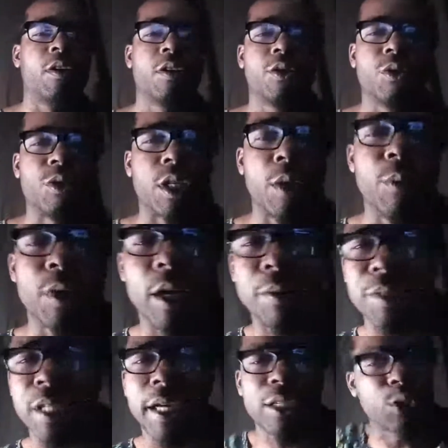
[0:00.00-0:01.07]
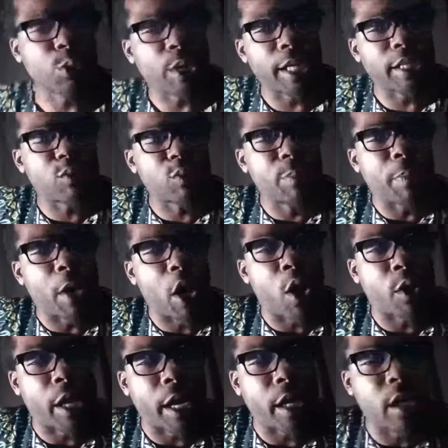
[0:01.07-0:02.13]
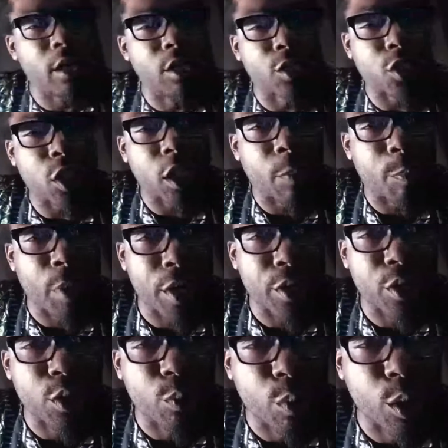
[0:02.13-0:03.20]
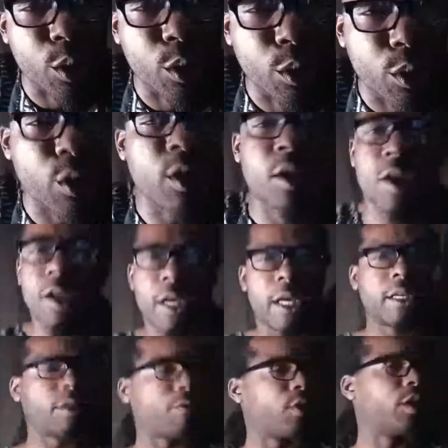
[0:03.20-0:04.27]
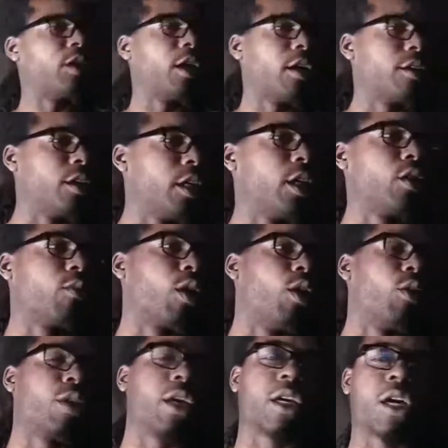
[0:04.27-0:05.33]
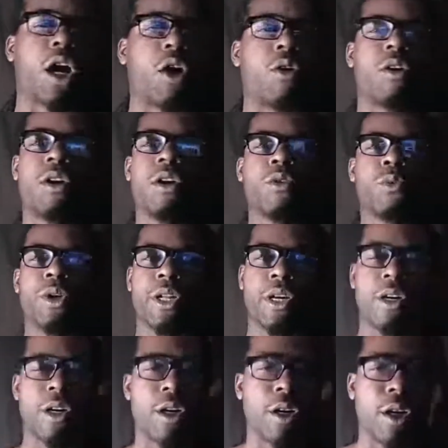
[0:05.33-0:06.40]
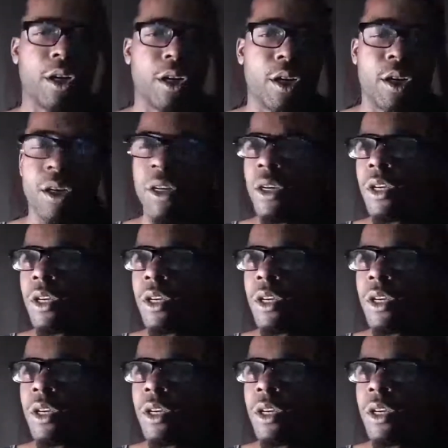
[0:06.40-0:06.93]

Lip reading: You see what I'm saying? So they sweep all they little shit up under the rug. And if a Negro get caught with a